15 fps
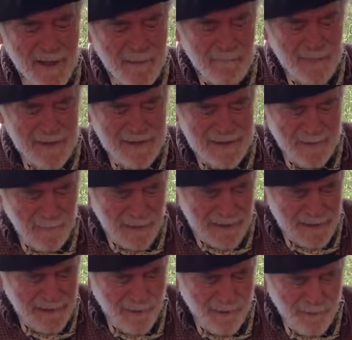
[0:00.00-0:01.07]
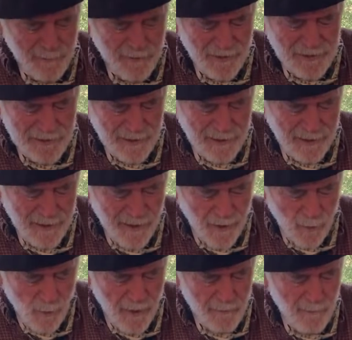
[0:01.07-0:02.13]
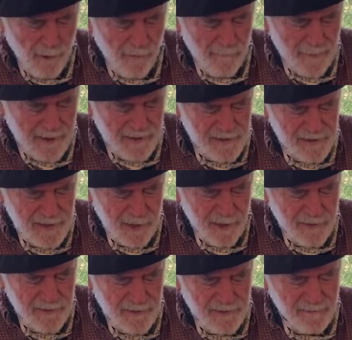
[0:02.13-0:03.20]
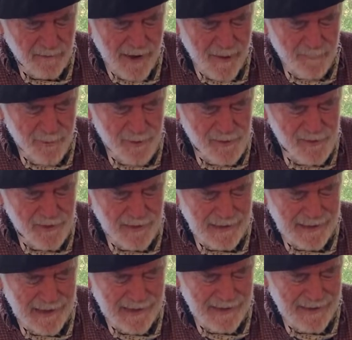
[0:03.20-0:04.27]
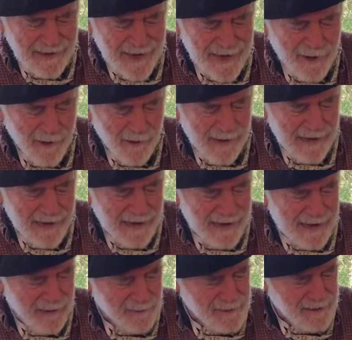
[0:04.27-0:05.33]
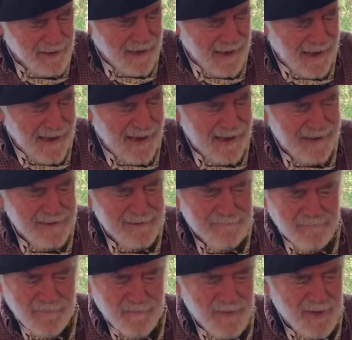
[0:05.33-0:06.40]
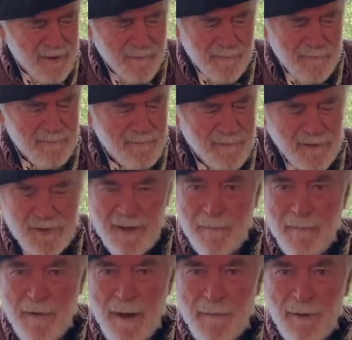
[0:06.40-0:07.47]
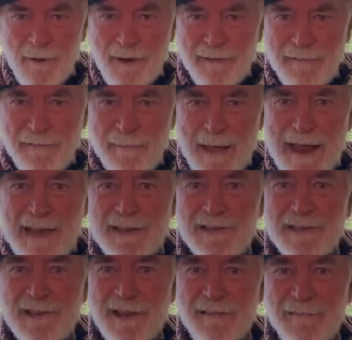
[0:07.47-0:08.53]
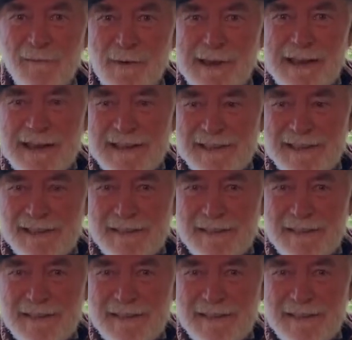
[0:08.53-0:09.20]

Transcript: But it really started with a little 1 row of buttons here and these flappers that let the air in and out, and some number of banks of reeds.